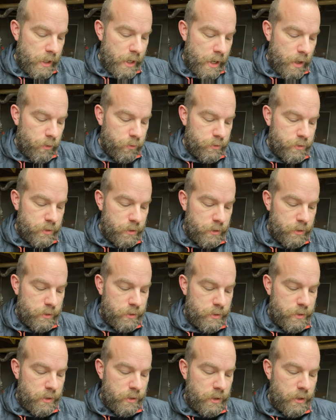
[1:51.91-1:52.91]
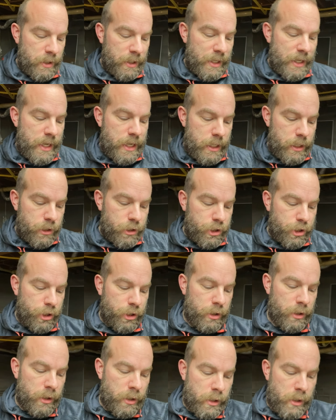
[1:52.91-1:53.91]
ounces
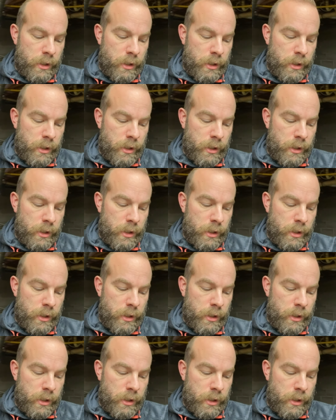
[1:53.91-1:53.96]
each